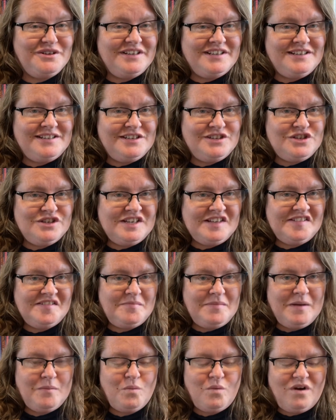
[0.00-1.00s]
Indigenous
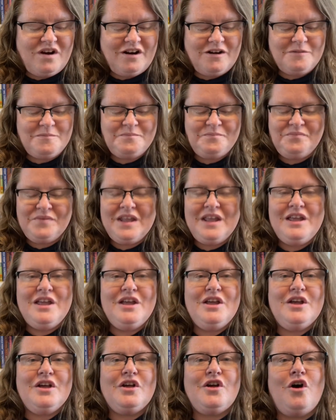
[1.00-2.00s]
memoir,
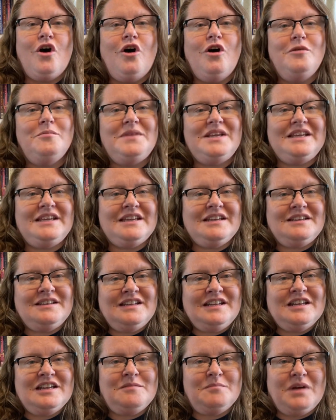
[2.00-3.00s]
Call Me
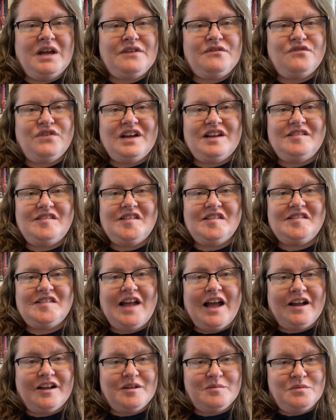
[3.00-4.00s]
Indian by Fred
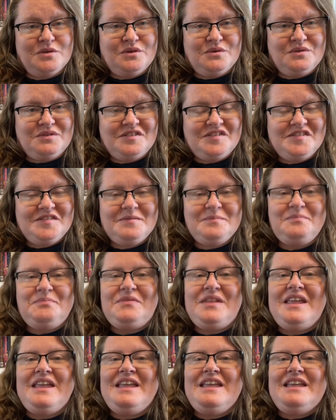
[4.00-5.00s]
Sasakamoose.
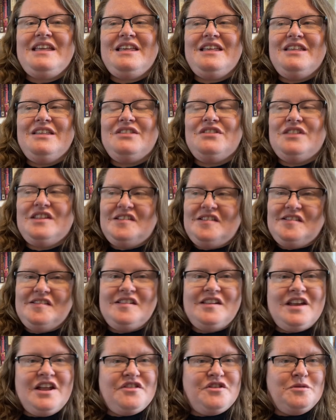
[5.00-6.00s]
This is
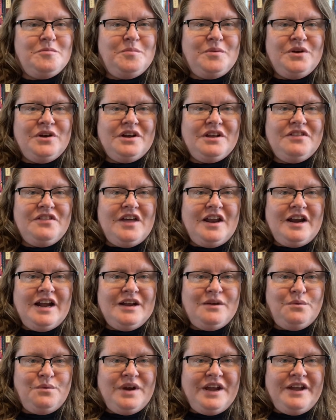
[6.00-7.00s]
another book that
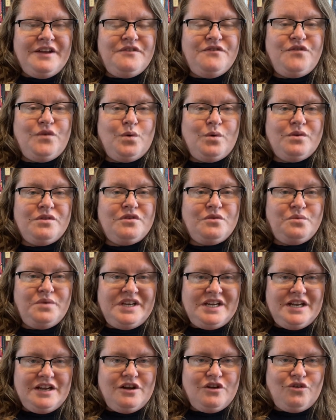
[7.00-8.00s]
I read for the
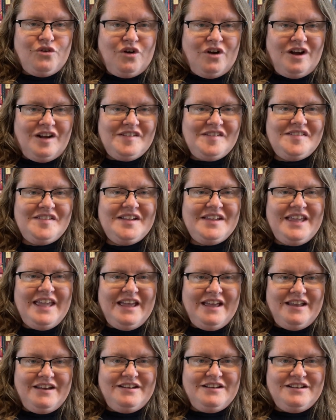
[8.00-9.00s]
Reading Across
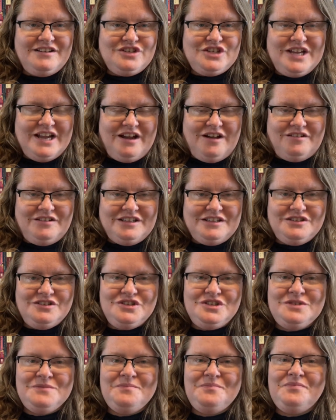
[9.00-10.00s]
Canada
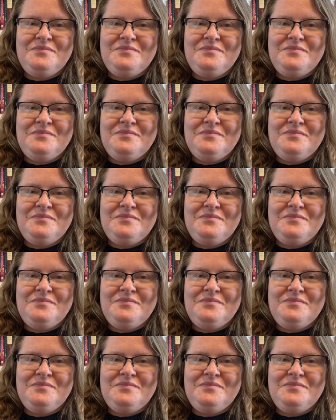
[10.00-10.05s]
Challenge.